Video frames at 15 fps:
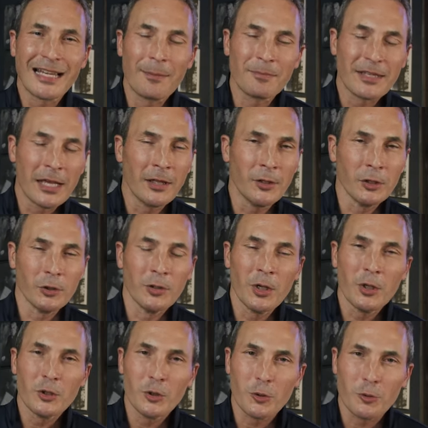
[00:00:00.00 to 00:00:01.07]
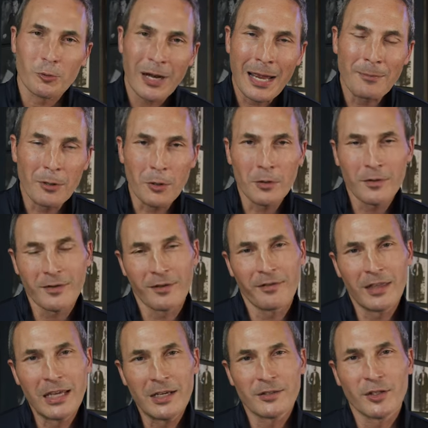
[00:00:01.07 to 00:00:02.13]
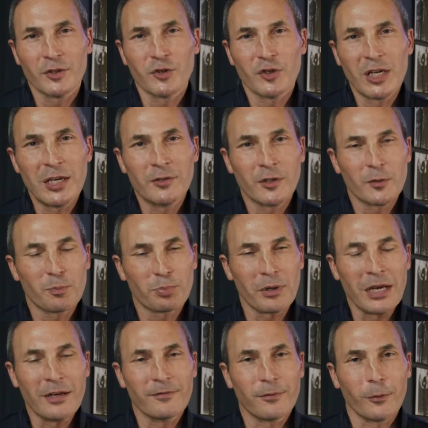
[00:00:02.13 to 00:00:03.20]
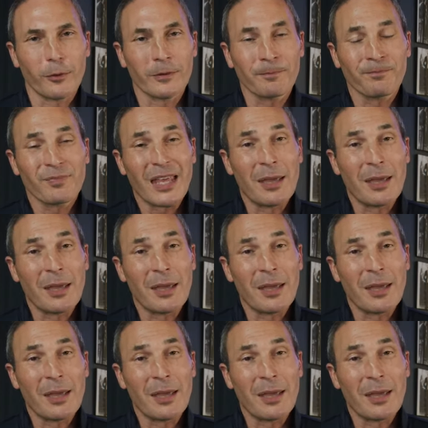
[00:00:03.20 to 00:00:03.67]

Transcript: I'm telling you, you grab a hold of the things that Jesus prayed for,